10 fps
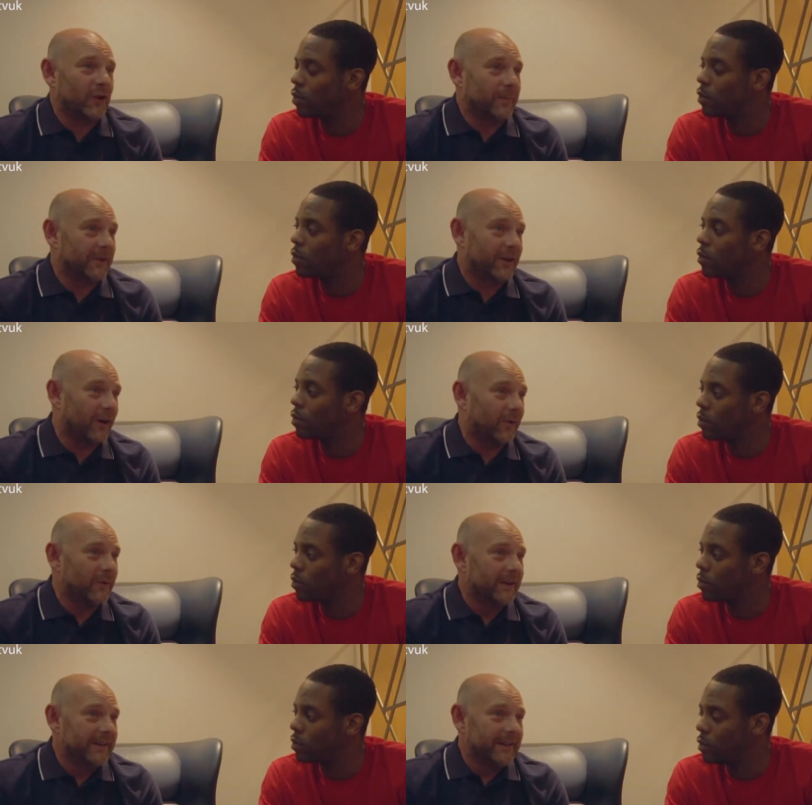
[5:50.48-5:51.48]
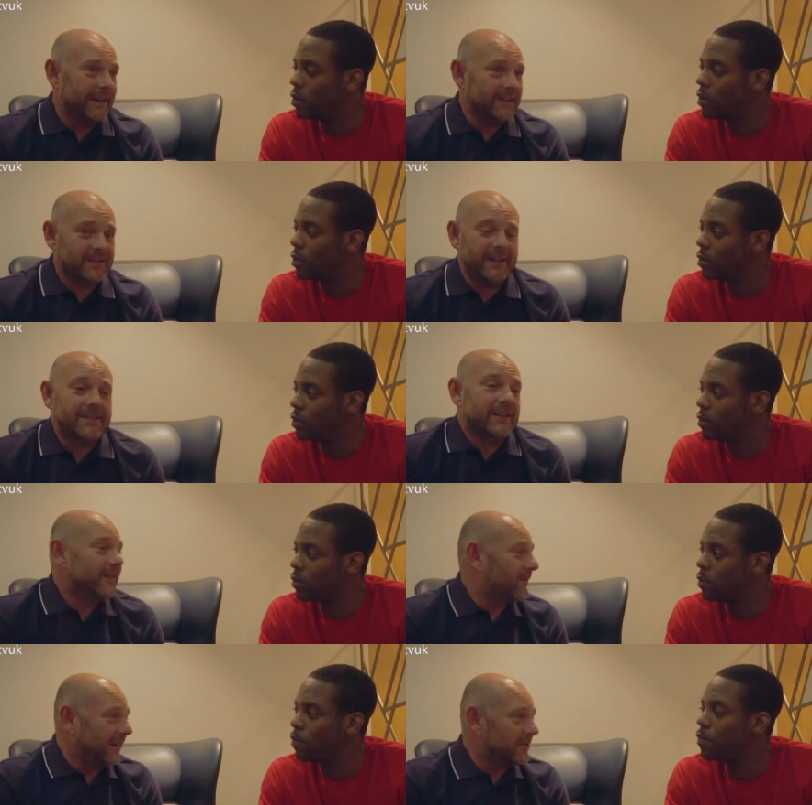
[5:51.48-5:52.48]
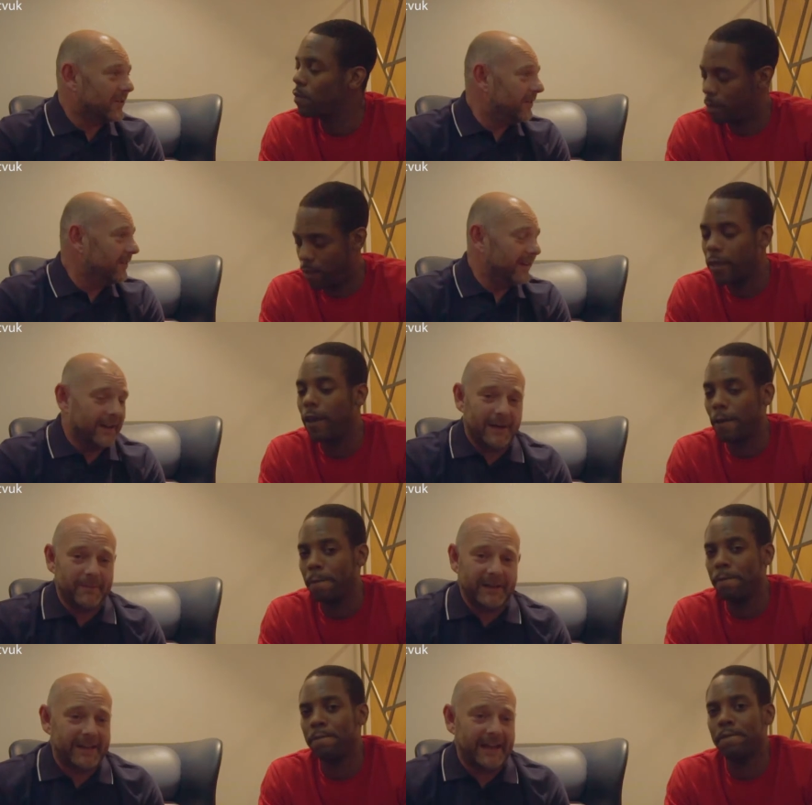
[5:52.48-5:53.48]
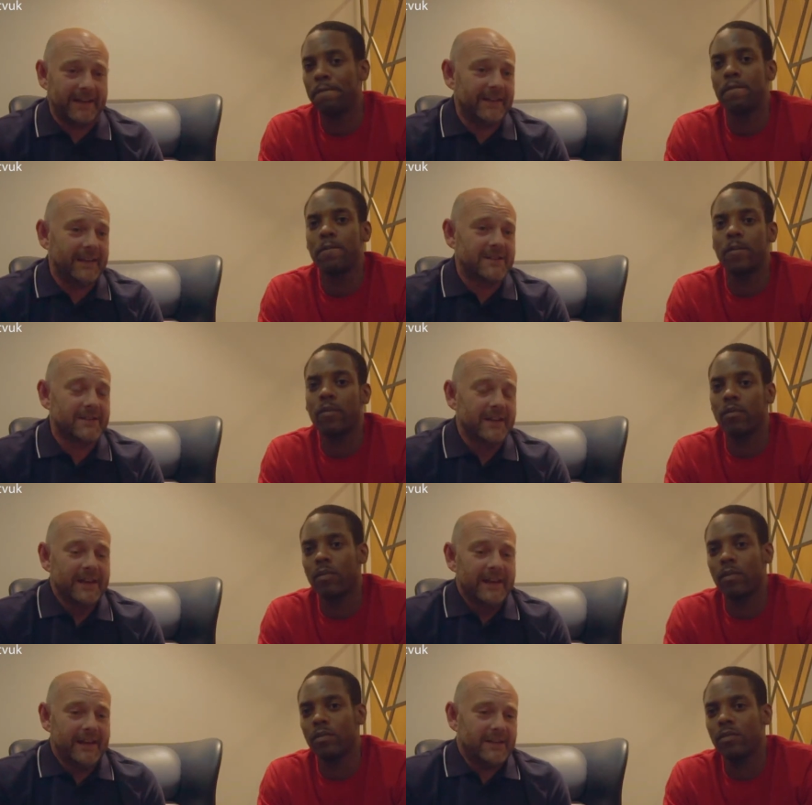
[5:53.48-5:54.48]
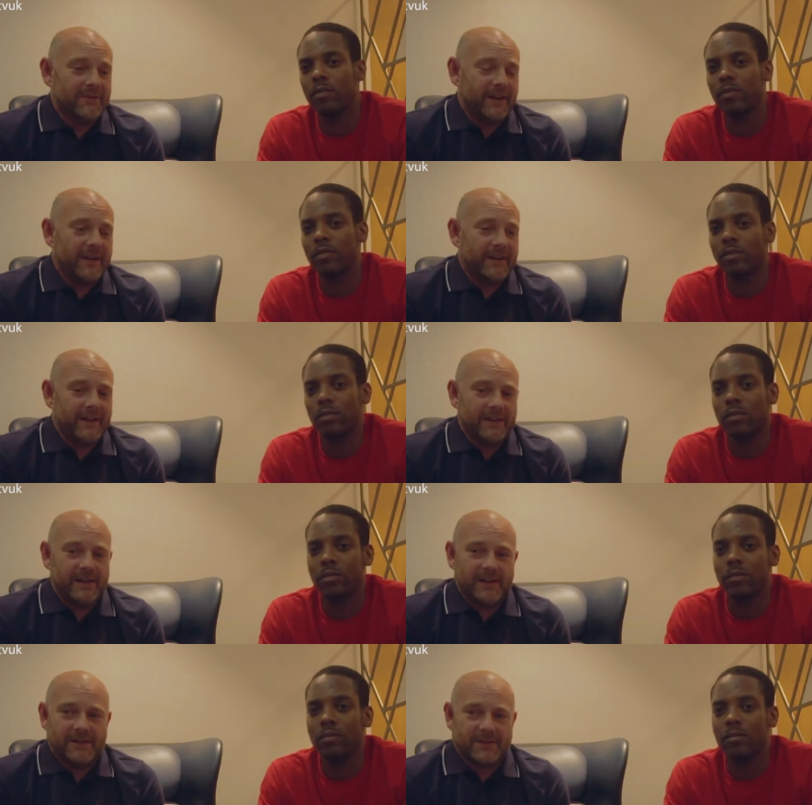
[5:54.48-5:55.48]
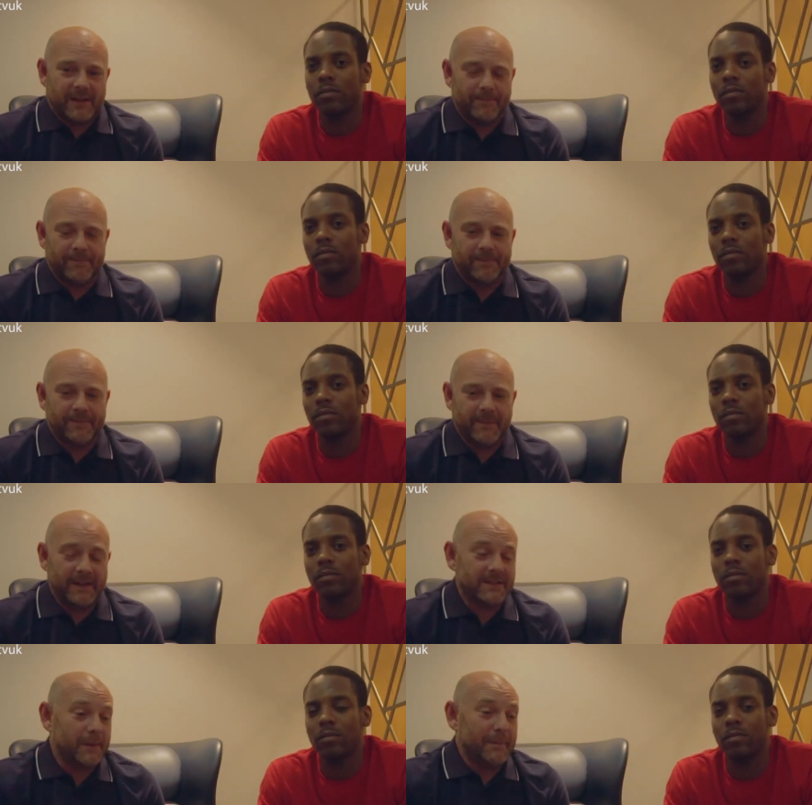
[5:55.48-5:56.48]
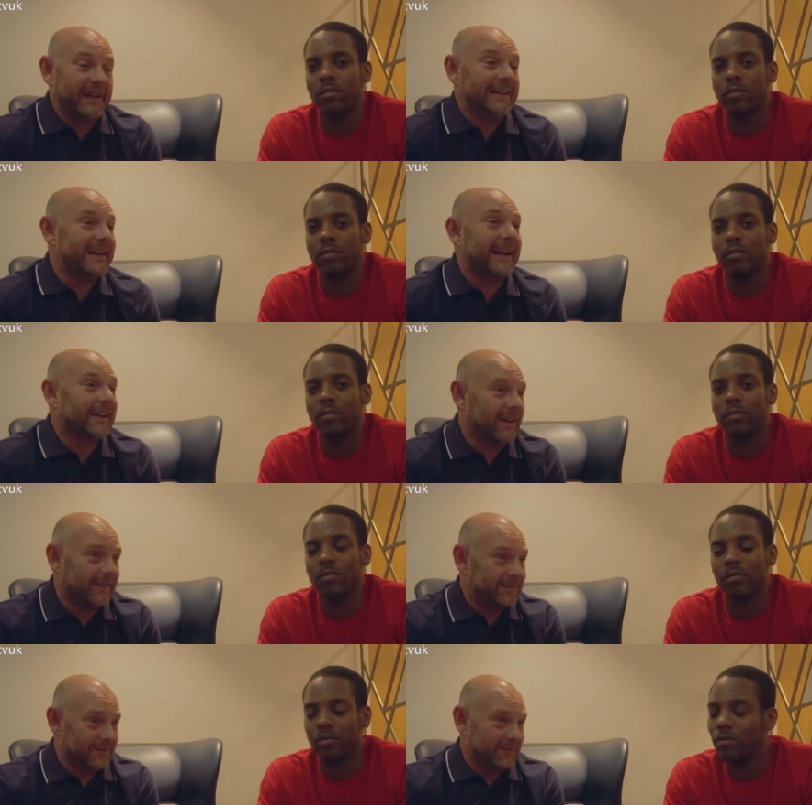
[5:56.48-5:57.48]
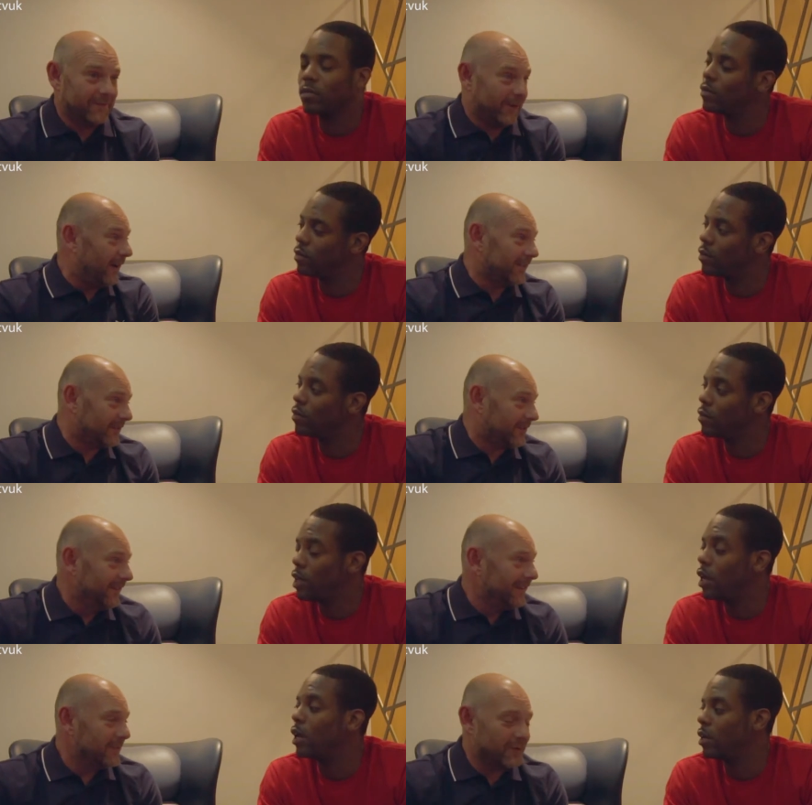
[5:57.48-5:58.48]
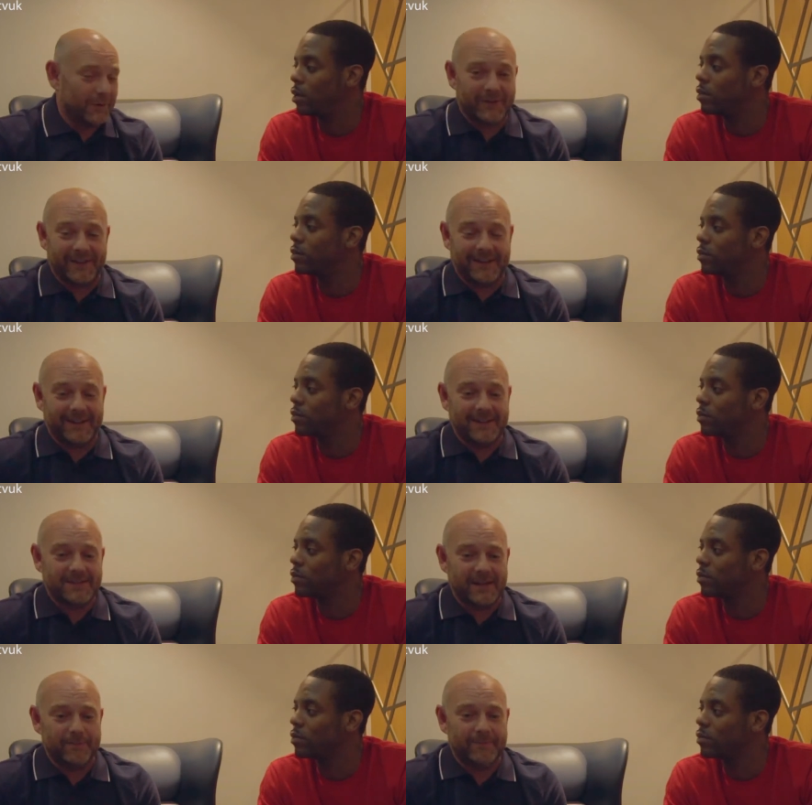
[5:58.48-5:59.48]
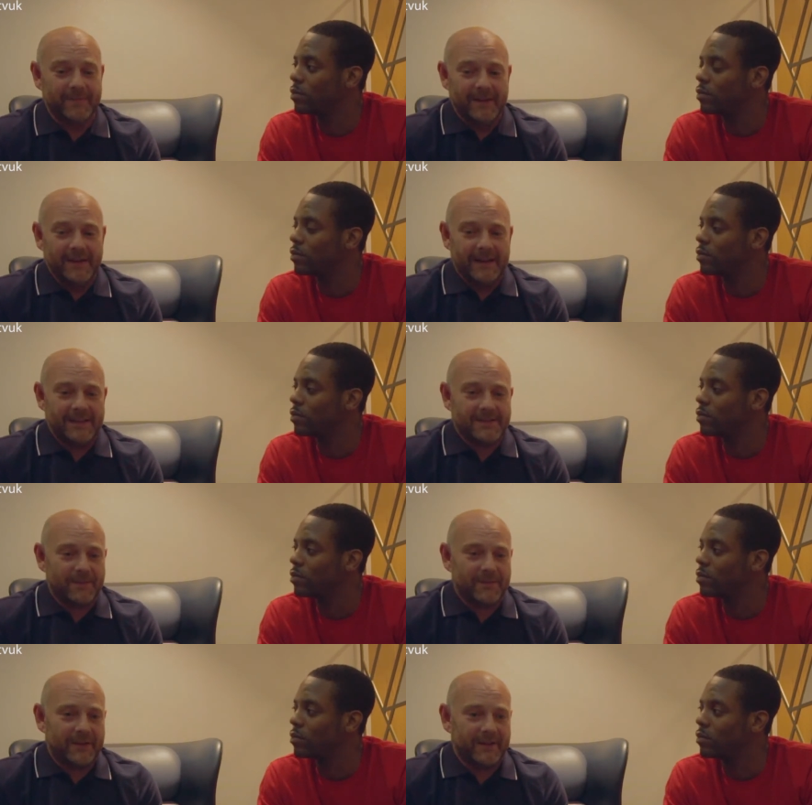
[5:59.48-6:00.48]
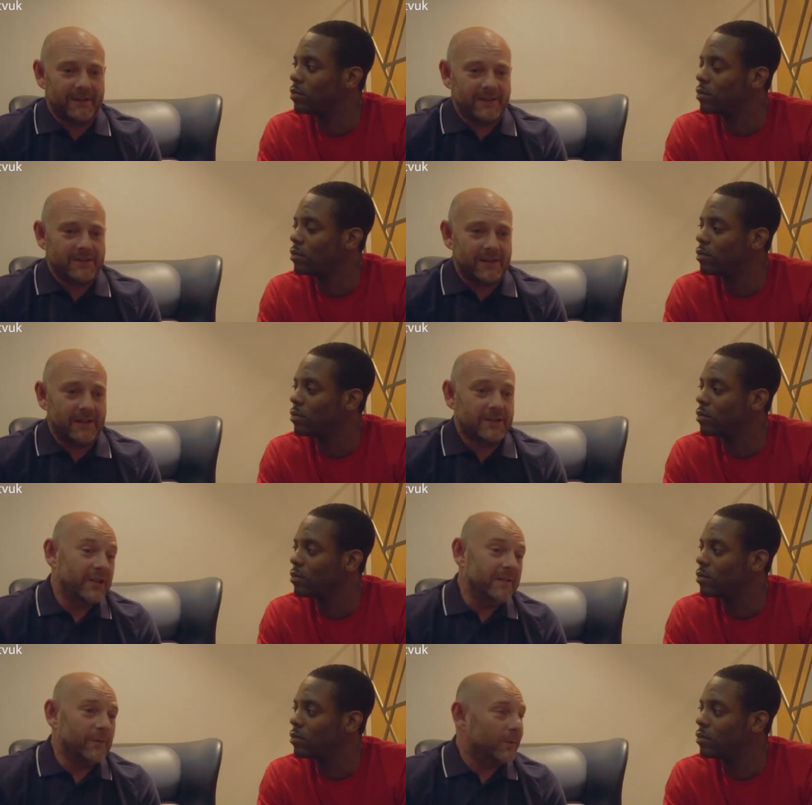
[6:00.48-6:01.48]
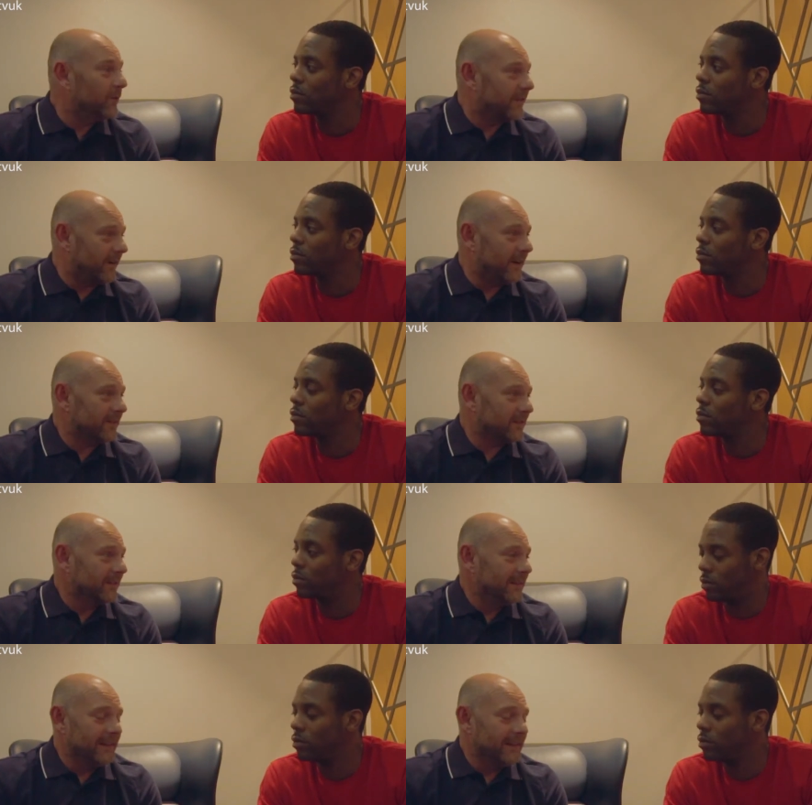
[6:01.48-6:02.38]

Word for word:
Speaker 1: common goal. It's it's an adventure. Yeah. Um, again, it's it's very it, it's um, it's the mini Dakar for us yeah. sort of thing. It's um, it's something that's achievable for us.